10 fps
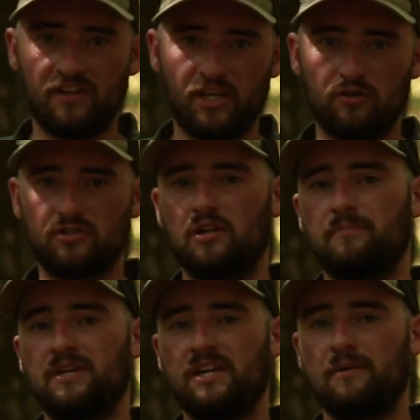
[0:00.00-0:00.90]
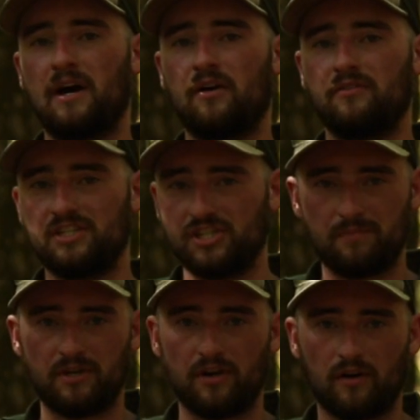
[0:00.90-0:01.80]
video is going to be about the
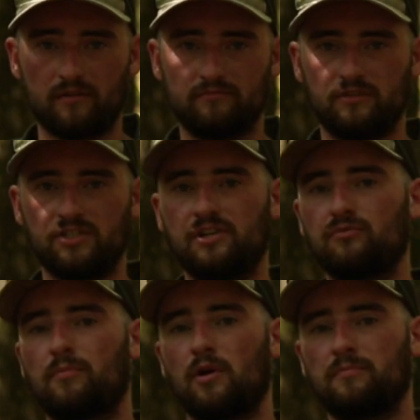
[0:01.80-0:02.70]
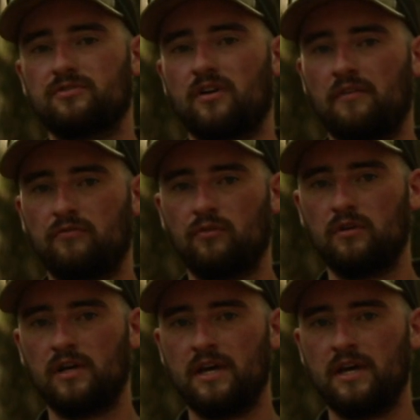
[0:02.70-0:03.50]
GPR, the general purpose rifle,